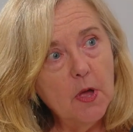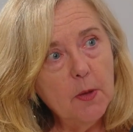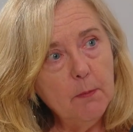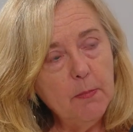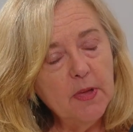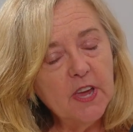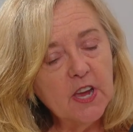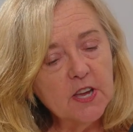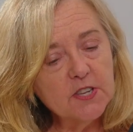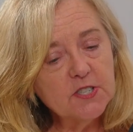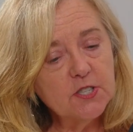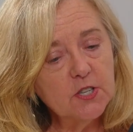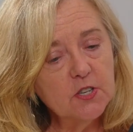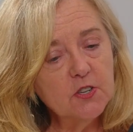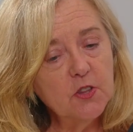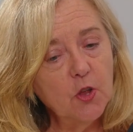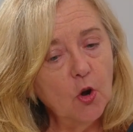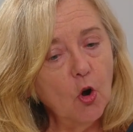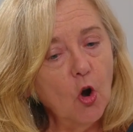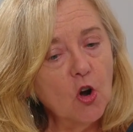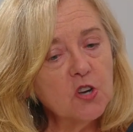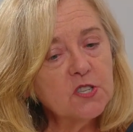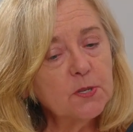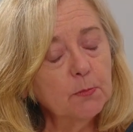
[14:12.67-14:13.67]
Because
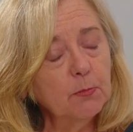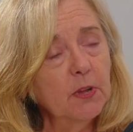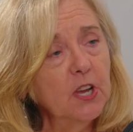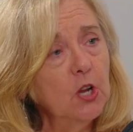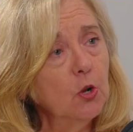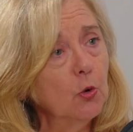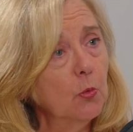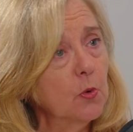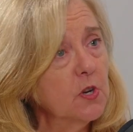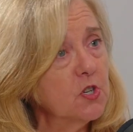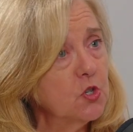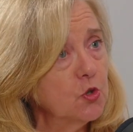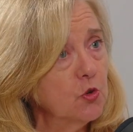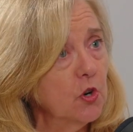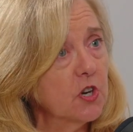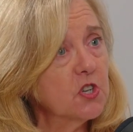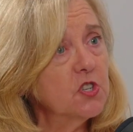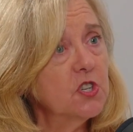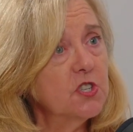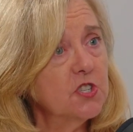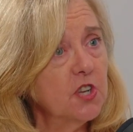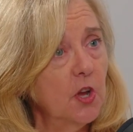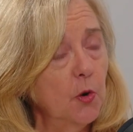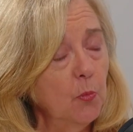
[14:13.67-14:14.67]
there are some legal
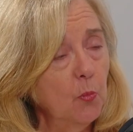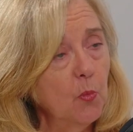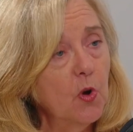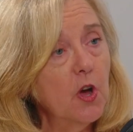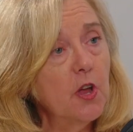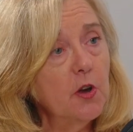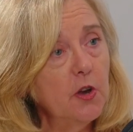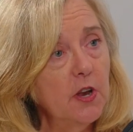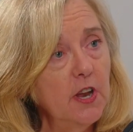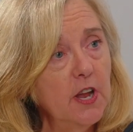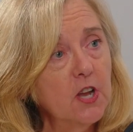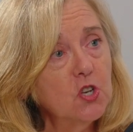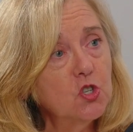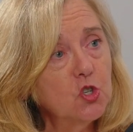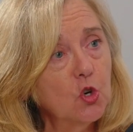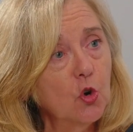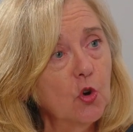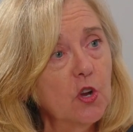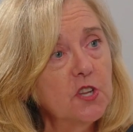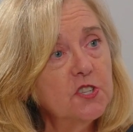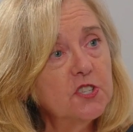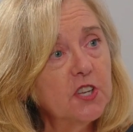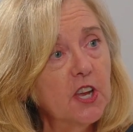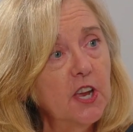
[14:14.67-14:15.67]
restrictions on what
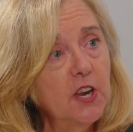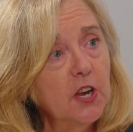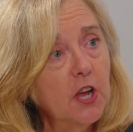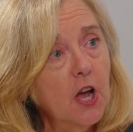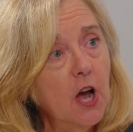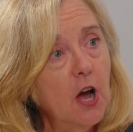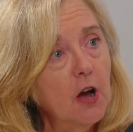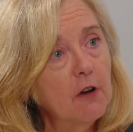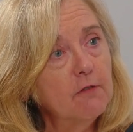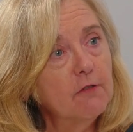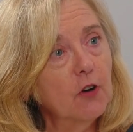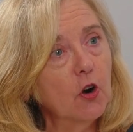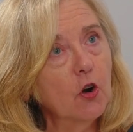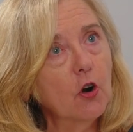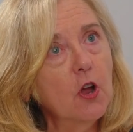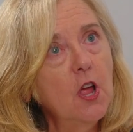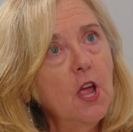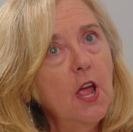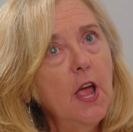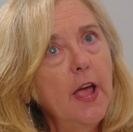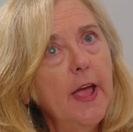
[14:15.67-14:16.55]
insurance can cover.